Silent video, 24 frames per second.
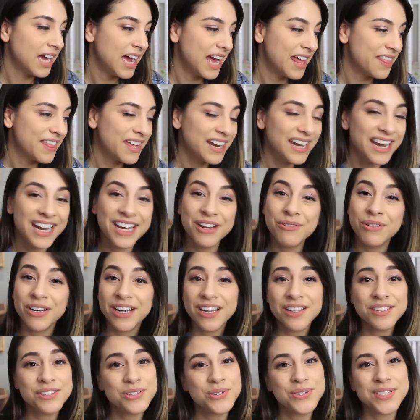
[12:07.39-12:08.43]
And then anyone
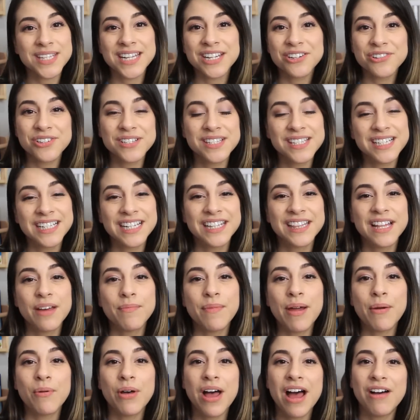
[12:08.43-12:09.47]
else who is interested in
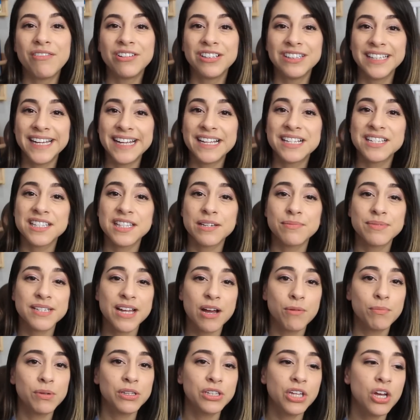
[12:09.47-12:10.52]
them, I will have a link to them
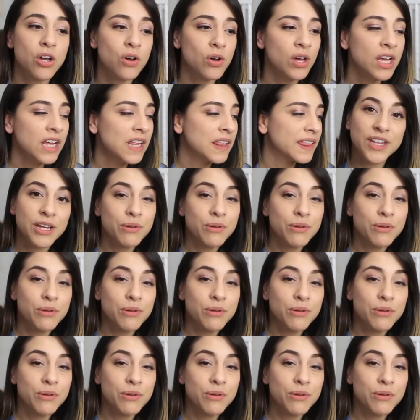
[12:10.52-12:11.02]
down below.